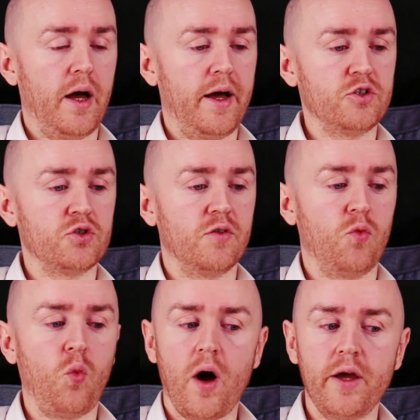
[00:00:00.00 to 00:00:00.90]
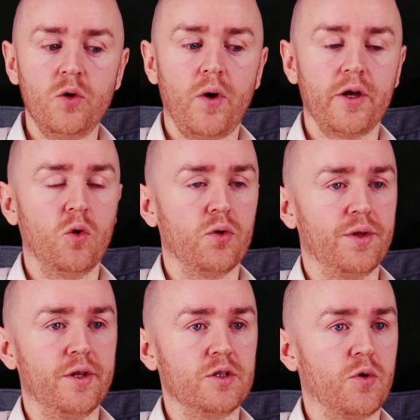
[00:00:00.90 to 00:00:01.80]
ask yourself, why do I go to
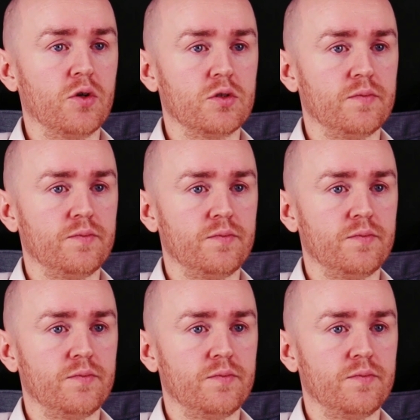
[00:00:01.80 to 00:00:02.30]
this person?